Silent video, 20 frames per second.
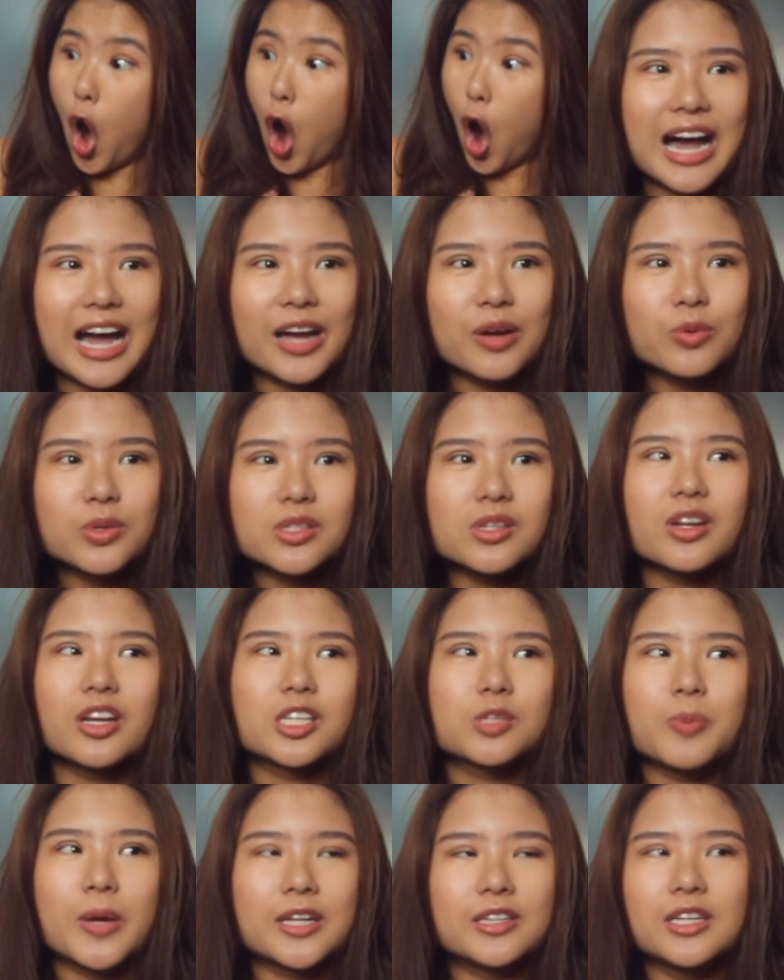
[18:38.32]
I wasn't
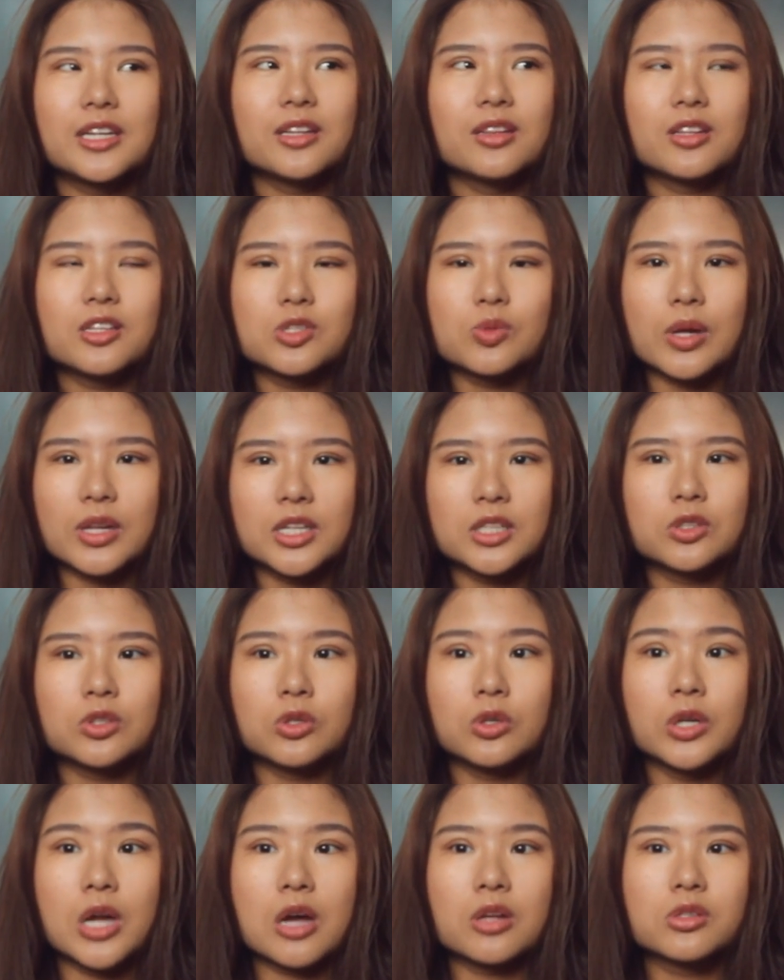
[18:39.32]
expecting the swelling to
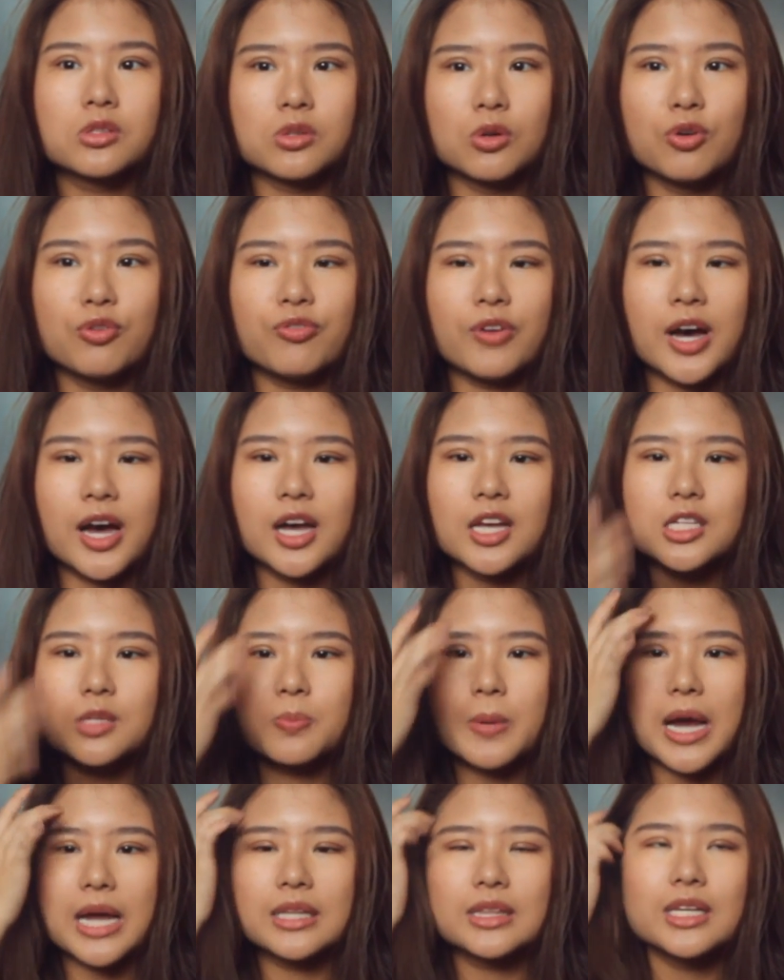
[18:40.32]
go down so fast,
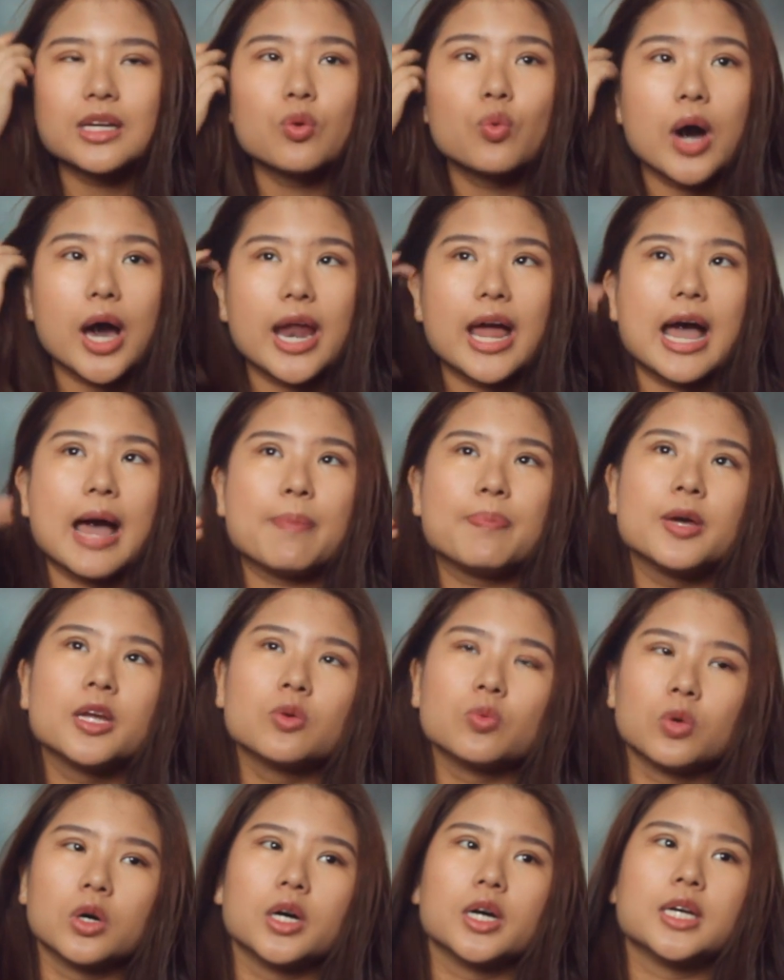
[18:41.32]
but I think what
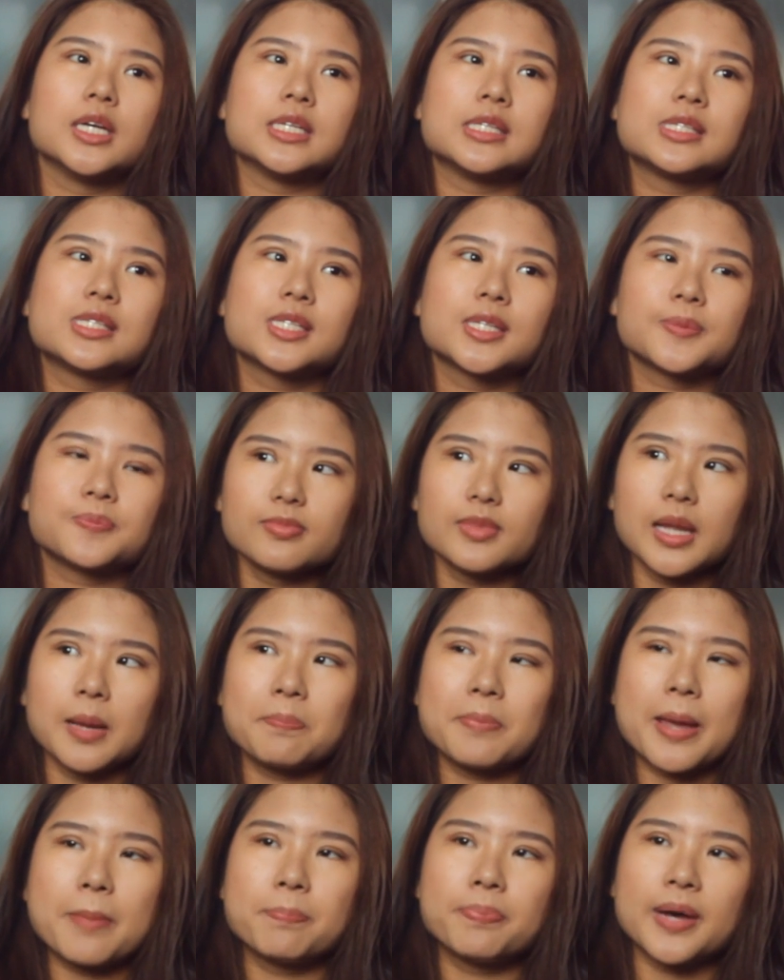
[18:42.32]
happened was
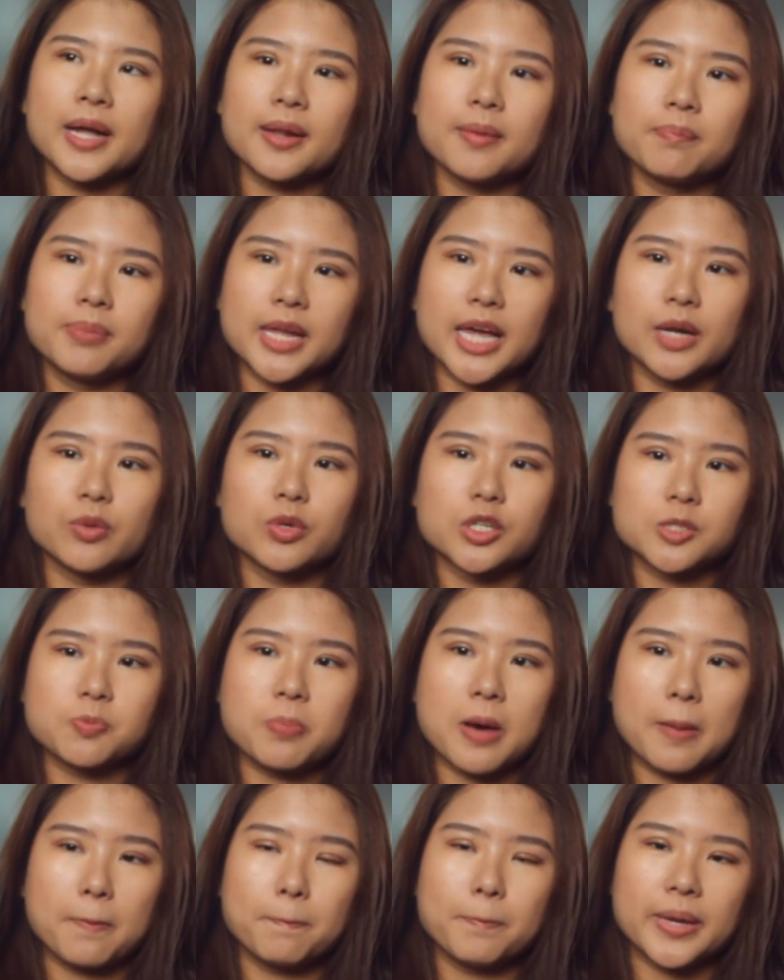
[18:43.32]
my blood was
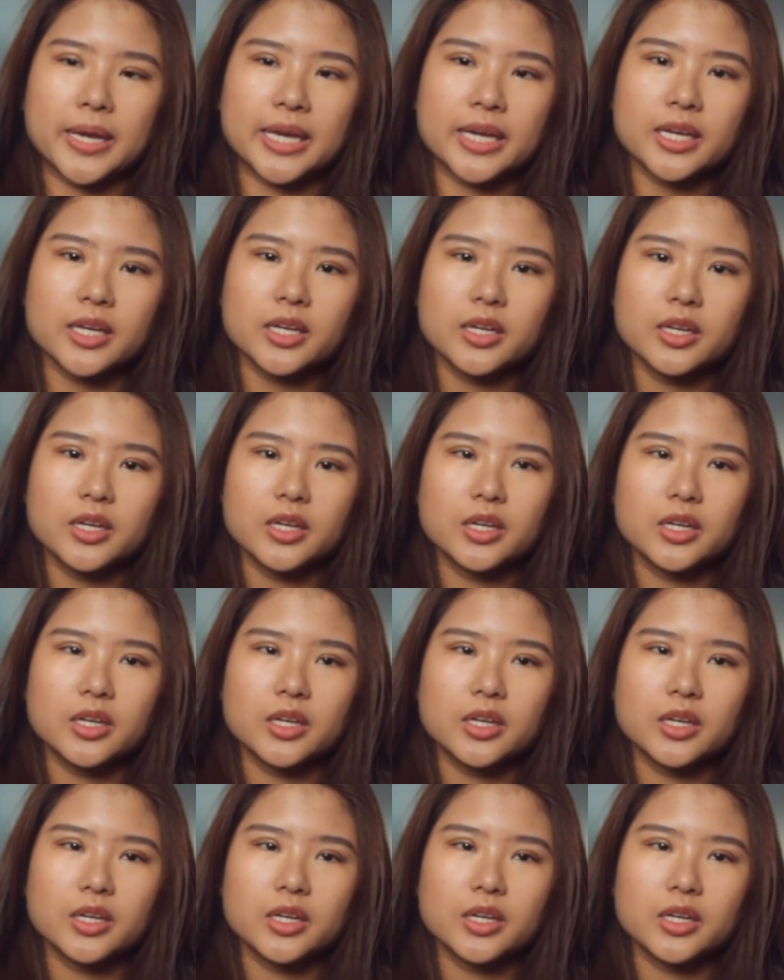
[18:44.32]
pumping.